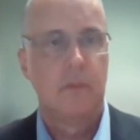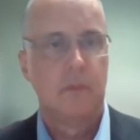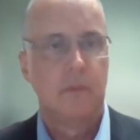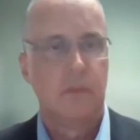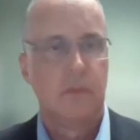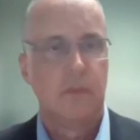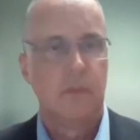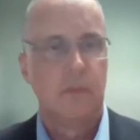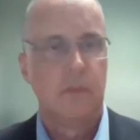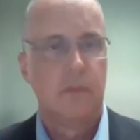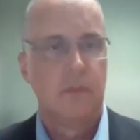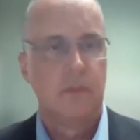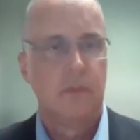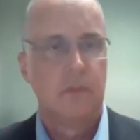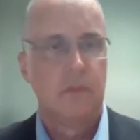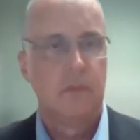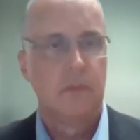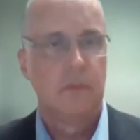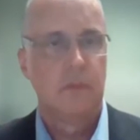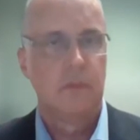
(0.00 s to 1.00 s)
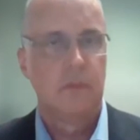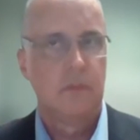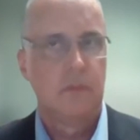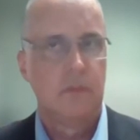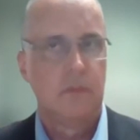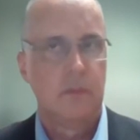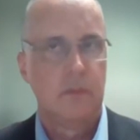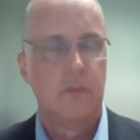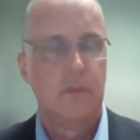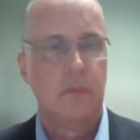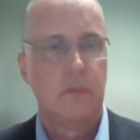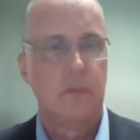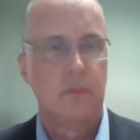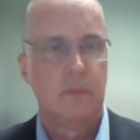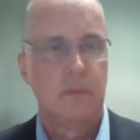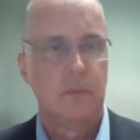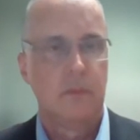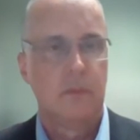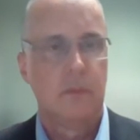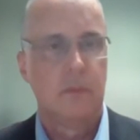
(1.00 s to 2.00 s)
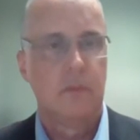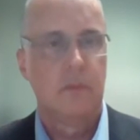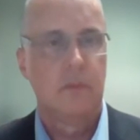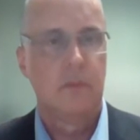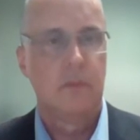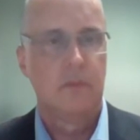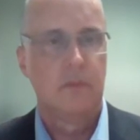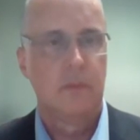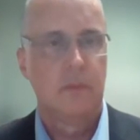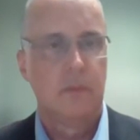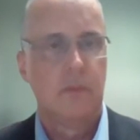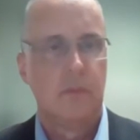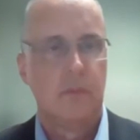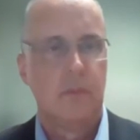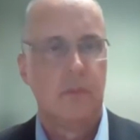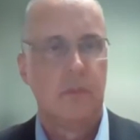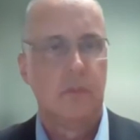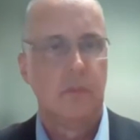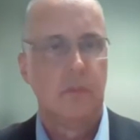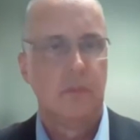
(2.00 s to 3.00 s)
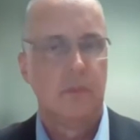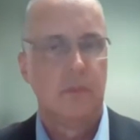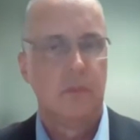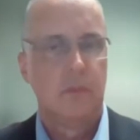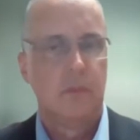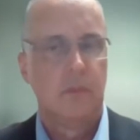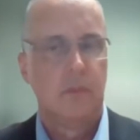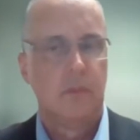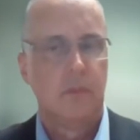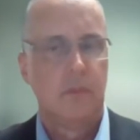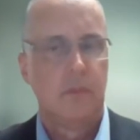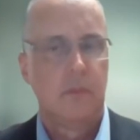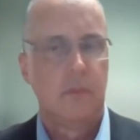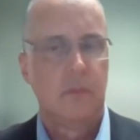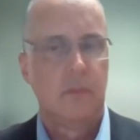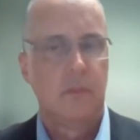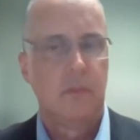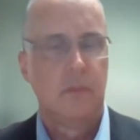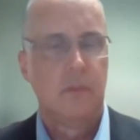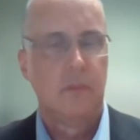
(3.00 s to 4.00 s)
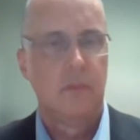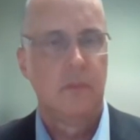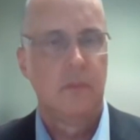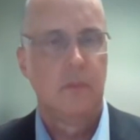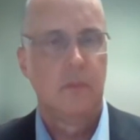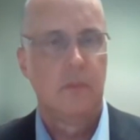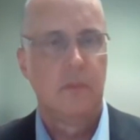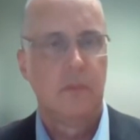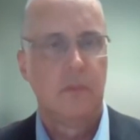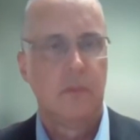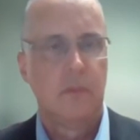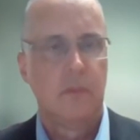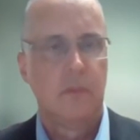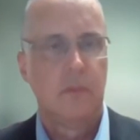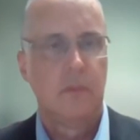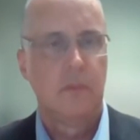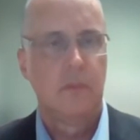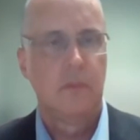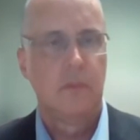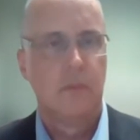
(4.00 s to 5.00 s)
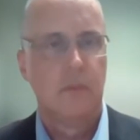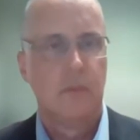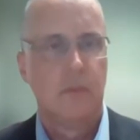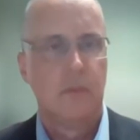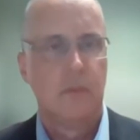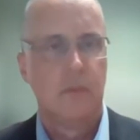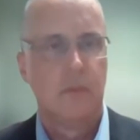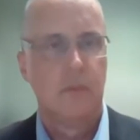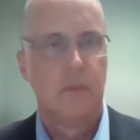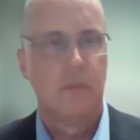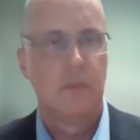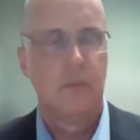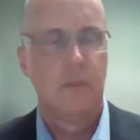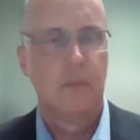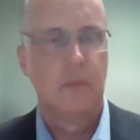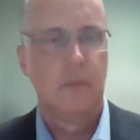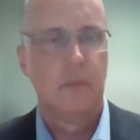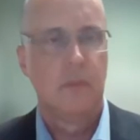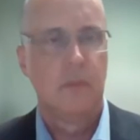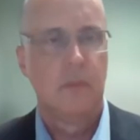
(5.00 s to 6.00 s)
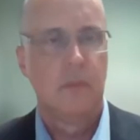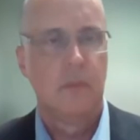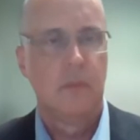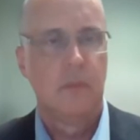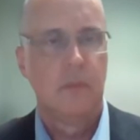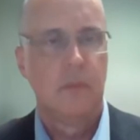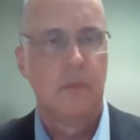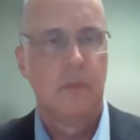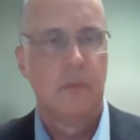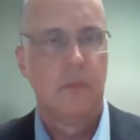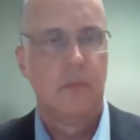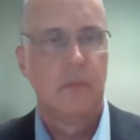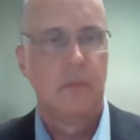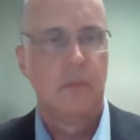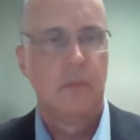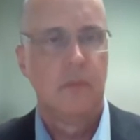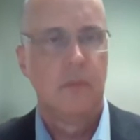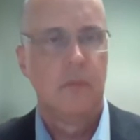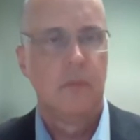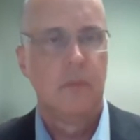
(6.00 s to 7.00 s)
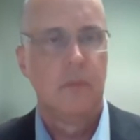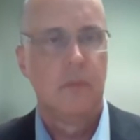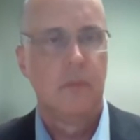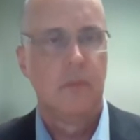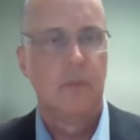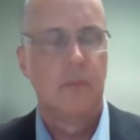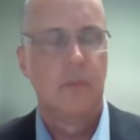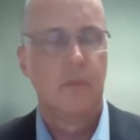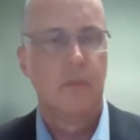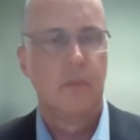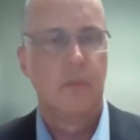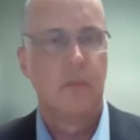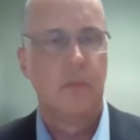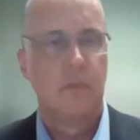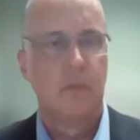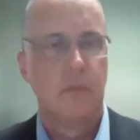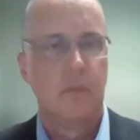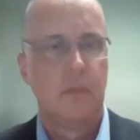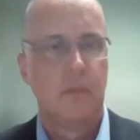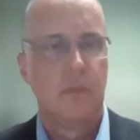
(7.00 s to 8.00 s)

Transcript: [no speech]